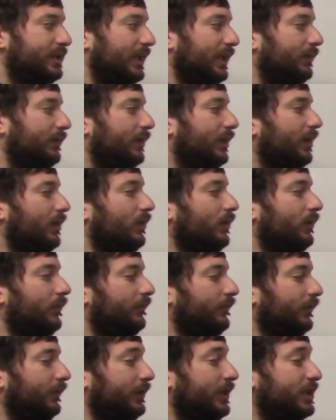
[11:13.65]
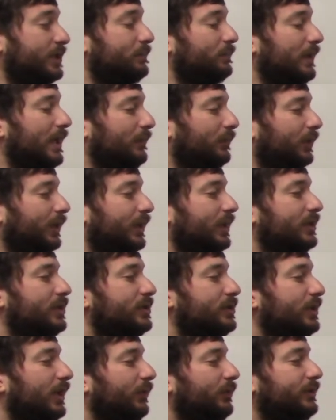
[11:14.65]
And for this problem, we're going to
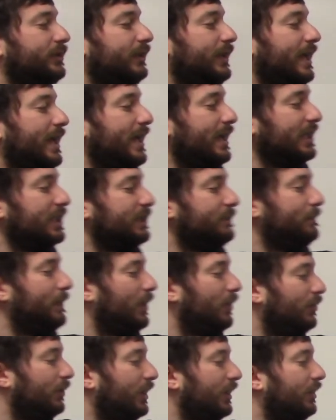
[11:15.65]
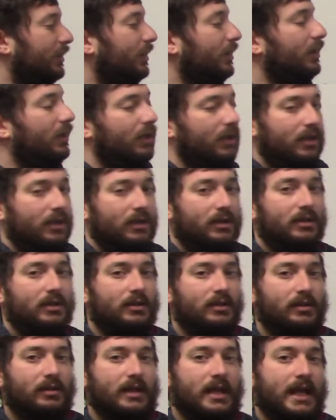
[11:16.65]
start with an exponent,
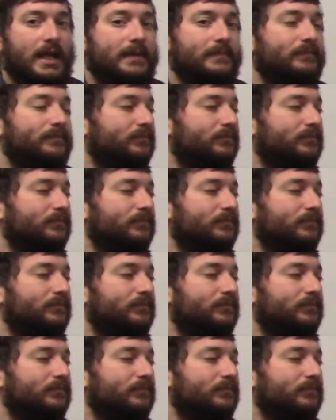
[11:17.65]
okay,